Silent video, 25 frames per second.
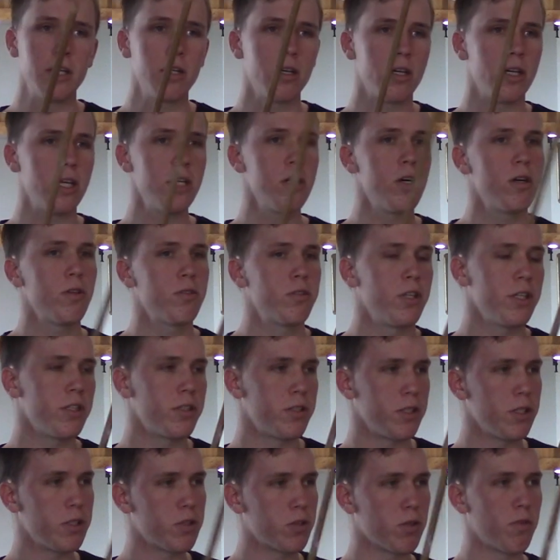In our
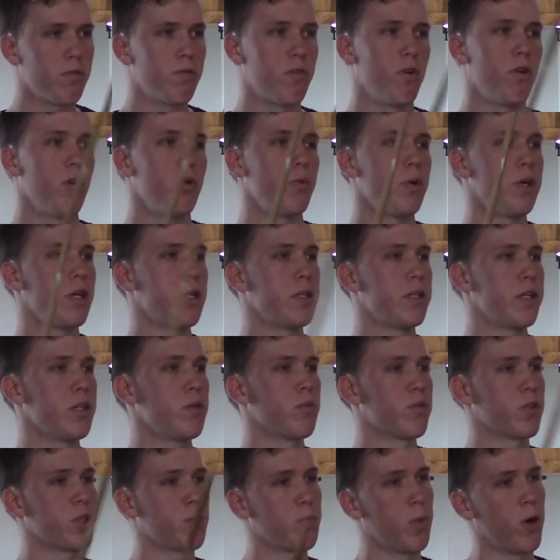testing so far, we
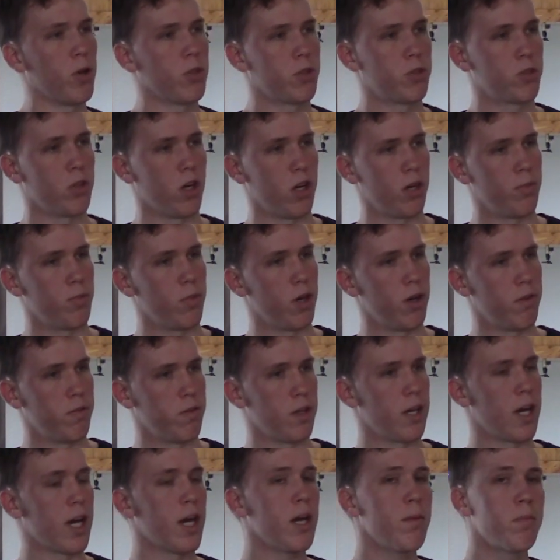did response time of
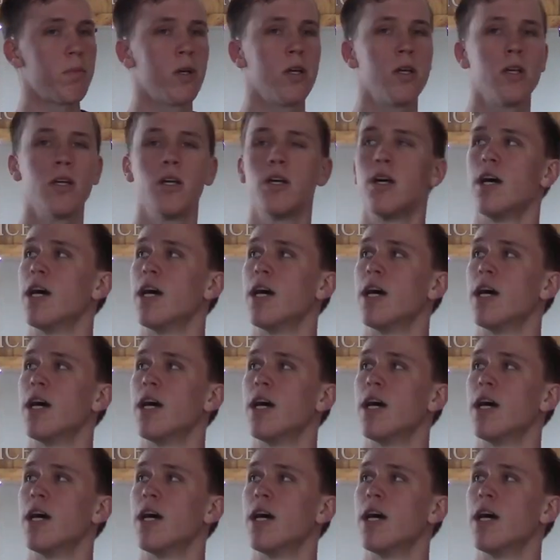the app,